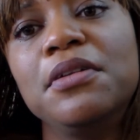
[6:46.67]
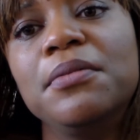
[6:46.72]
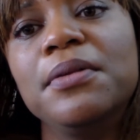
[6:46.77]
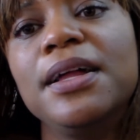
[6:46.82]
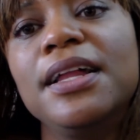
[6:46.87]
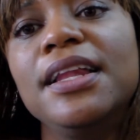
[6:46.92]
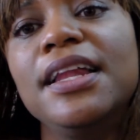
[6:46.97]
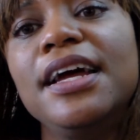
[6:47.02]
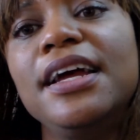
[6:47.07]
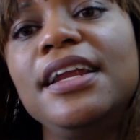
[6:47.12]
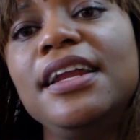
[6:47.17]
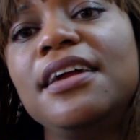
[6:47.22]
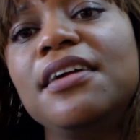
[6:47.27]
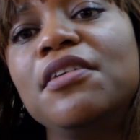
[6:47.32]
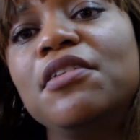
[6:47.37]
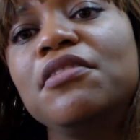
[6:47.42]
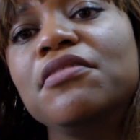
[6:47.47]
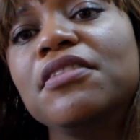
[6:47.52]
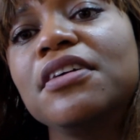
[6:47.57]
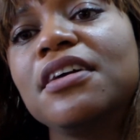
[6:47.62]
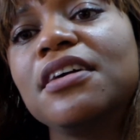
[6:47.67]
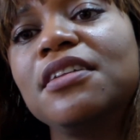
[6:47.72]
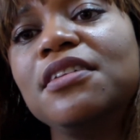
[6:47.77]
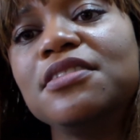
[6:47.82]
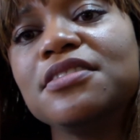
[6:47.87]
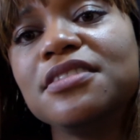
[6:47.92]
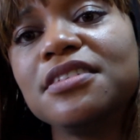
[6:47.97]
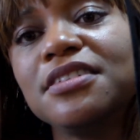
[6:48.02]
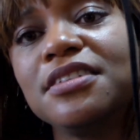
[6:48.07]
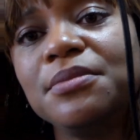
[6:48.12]
pull my lighting over
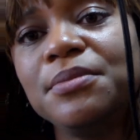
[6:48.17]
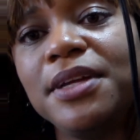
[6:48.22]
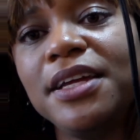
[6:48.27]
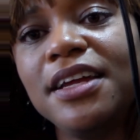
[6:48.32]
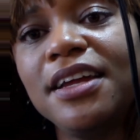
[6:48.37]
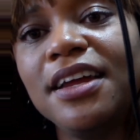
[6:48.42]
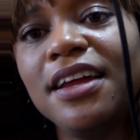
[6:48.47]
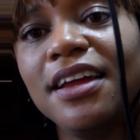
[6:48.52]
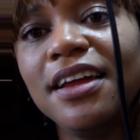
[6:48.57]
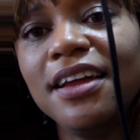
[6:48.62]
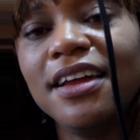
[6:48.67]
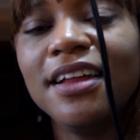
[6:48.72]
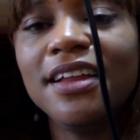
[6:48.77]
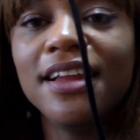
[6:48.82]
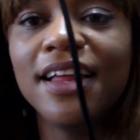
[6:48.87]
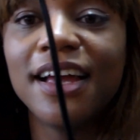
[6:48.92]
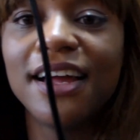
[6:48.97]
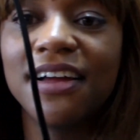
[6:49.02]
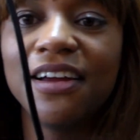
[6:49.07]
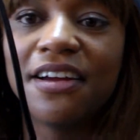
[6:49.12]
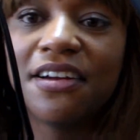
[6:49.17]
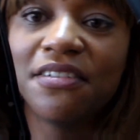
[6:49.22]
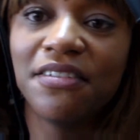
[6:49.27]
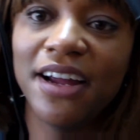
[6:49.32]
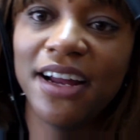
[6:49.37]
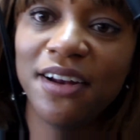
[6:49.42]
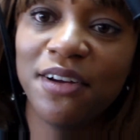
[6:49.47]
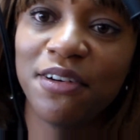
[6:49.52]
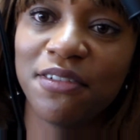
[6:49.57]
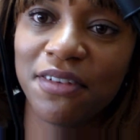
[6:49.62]
closer to me like
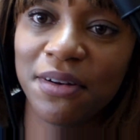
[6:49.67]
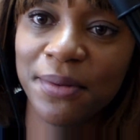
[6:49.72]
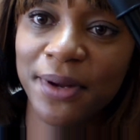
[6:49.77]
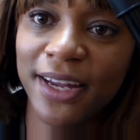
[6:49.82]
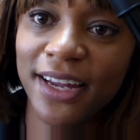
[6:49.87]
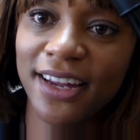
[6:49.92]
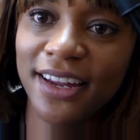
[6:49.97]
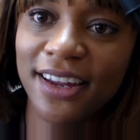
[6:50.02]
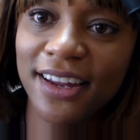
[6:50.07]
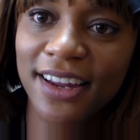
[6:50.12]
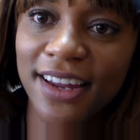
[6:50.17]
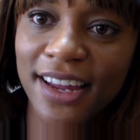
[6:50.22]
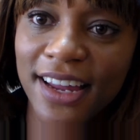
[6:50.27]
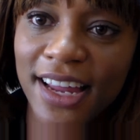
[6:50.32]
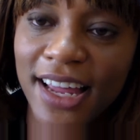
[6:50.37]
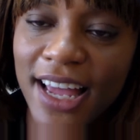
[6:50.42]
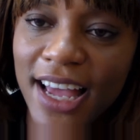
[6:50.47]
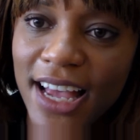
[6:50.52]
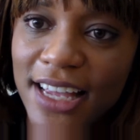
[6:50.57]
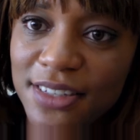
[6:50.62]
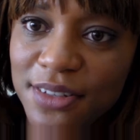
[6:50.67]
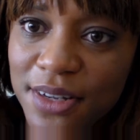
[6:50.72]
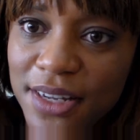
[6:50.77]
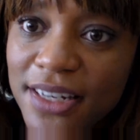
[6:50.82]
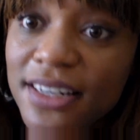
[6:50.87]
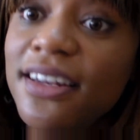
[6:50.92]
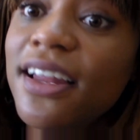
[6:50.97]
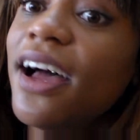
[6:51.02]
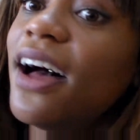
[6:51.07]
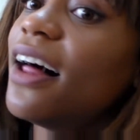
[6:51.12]
right over me as you
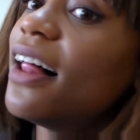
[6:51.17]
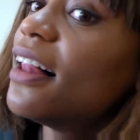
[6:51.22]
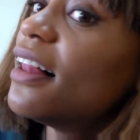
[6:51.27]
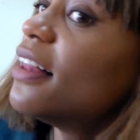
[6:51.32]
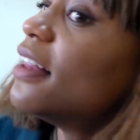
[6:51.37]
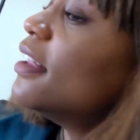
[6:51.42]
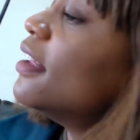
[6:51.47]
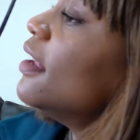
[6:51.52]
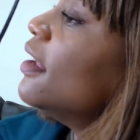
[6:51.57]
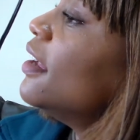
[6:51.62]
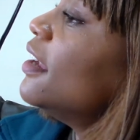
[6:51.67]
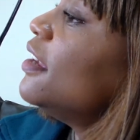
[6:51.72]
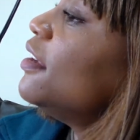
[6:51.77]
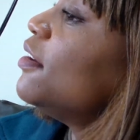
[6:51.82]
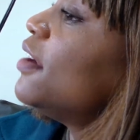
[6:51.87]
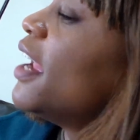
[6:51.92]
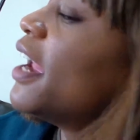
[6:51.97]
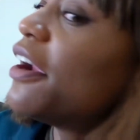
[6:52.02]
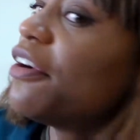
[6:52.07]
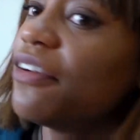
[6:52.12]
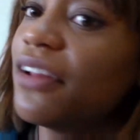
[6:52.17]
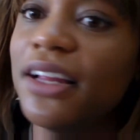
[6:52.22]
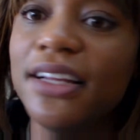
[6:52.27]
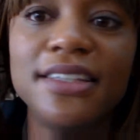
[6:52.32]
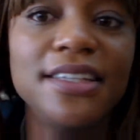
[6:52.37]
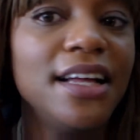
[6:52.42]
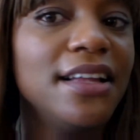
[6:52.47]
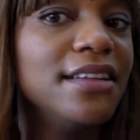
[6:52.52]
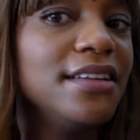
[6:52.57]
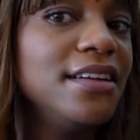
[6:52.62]
can tell, you can't
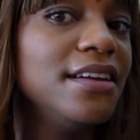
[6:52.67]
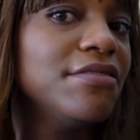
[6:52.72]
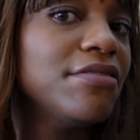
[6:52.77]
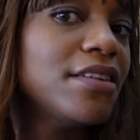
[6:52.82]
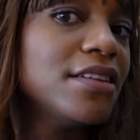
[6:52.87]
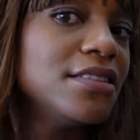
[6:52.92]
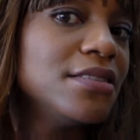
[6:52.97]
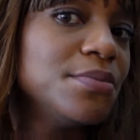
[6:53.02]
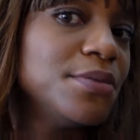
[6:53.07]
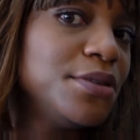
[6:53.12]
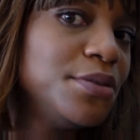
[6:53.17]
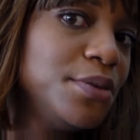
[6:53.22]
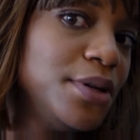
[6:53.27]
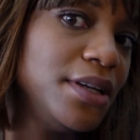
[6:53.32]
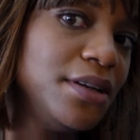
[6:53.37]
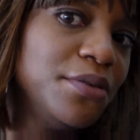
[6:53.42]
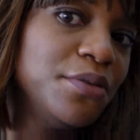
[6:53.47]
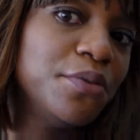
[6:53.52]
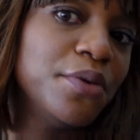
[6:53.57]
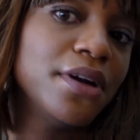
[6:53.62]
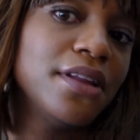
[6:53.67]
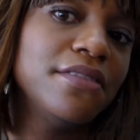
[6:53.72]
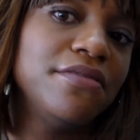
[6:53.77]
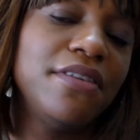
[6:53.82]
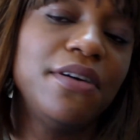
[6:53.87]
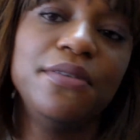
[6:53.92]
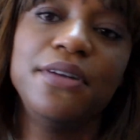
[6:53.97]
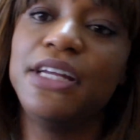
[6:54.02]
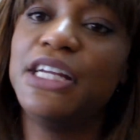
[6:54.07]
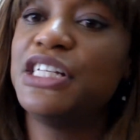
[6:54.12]
really tell the difference between where the
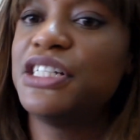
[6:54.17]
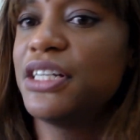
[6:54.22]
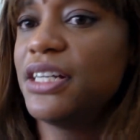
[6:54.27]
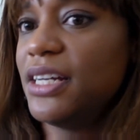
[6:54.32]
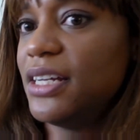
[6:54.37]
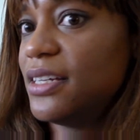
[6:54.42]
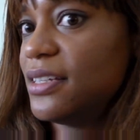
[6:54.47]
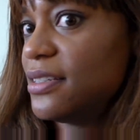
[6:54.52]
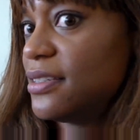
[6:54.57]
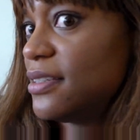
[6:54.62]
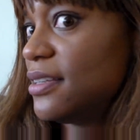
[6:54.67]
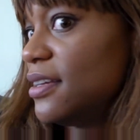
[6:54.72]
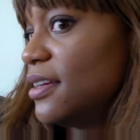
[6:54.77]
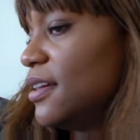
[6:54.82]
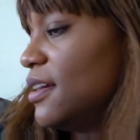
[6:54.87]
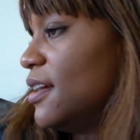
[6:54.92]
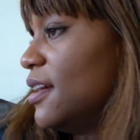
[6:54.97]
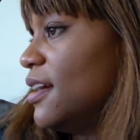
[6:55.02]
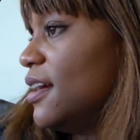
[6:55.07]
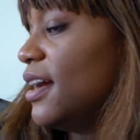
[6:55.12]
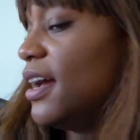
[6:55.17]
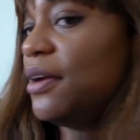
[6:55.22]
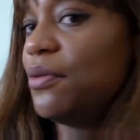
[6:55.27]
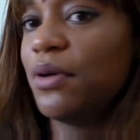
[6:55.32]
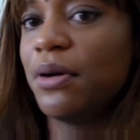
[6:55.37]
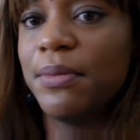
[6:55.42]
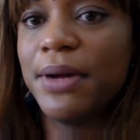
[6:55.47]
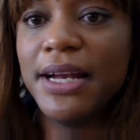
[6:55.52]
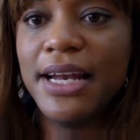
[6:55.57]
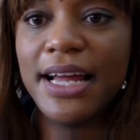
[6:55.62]
foundation is and
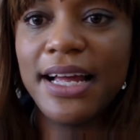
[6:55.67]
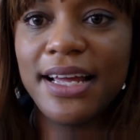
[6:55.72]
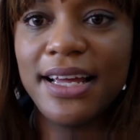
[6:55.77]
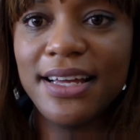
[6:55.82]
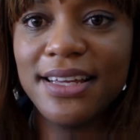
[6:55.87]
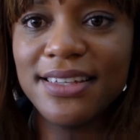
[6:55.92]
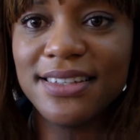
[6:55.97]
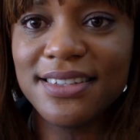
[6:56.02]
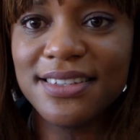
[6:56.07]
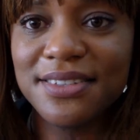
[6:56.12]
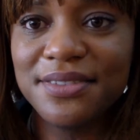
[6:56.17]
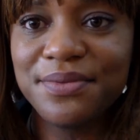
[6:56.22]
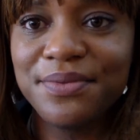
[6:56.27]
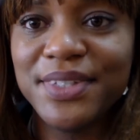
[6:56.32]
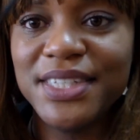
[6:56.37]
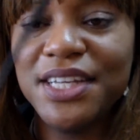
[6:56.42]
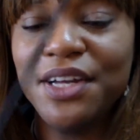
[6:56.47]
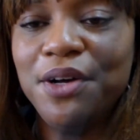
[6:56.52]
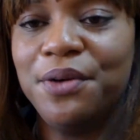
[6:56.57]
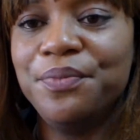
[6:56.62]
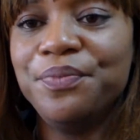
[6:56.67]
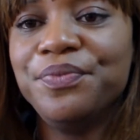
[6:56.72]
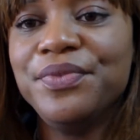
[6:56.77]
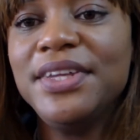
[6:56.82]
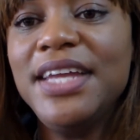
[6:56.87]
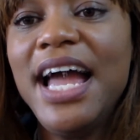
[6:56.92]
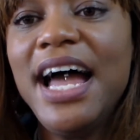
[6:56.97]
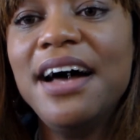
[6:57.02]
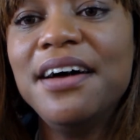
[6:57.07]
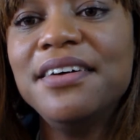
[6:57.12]
where my neck is. So
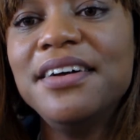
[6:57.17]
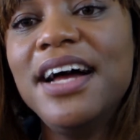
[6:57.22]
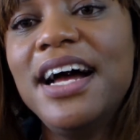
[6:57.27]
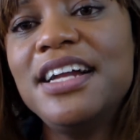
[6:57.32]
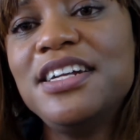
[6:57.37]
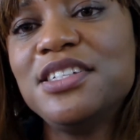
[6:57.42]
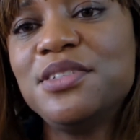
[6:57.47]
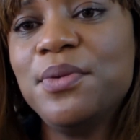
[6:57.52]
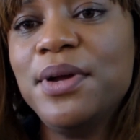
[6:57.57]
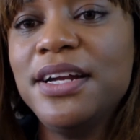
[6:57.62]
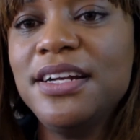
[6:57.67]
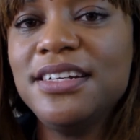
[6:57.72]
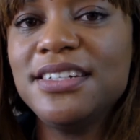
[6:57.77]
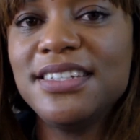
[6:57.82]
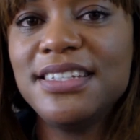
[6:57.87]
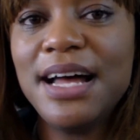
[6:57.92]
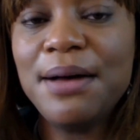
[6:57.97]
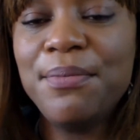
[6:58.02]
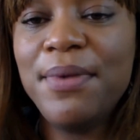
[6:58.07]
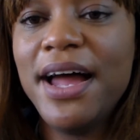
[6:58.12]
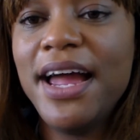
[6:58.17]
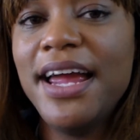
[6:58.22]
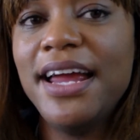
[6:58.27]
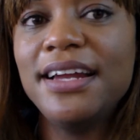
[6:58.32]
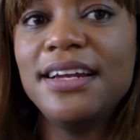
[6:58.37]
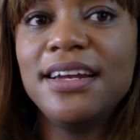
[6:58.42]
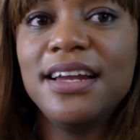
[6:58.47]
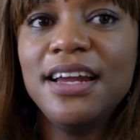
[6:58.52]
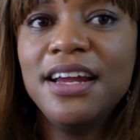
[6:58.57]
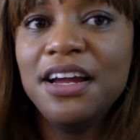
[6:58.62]
yeah, I just wanted to stop by
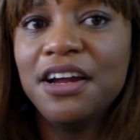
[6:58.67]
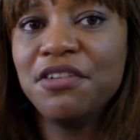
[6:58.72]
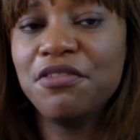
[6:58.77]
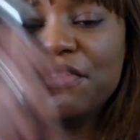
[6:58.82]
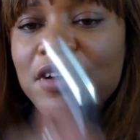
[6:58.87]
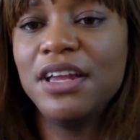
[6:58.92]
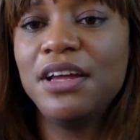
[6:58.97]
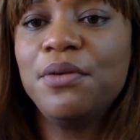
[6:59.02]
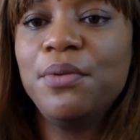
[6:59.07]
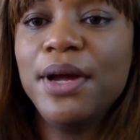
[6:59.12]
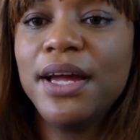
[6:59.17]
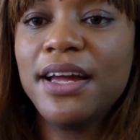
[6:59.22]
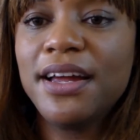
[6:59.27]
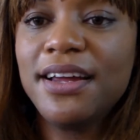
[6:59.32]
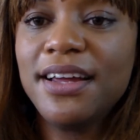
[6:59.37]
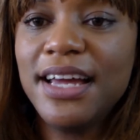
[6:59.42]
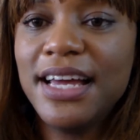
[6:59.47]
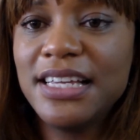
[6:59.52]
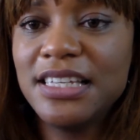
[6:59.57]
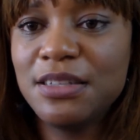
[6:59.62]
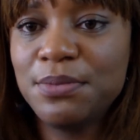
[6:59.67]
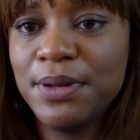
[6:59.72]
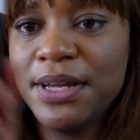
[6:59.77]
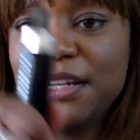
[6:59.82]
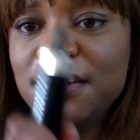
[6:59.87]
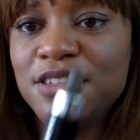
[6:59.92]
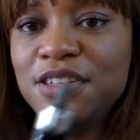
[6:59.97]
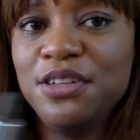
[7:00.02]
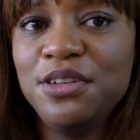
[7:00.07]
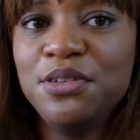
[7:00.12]
and really quick
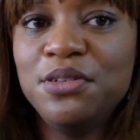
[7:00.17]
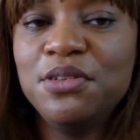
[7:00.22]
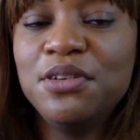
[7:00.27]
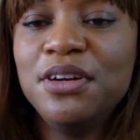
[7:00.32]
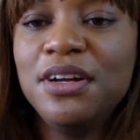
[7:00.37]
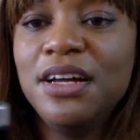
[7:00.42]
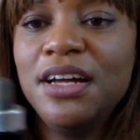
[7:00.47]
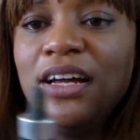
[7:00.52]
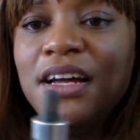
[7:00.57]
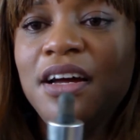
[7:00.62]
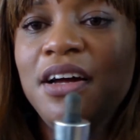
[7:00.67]
explain to you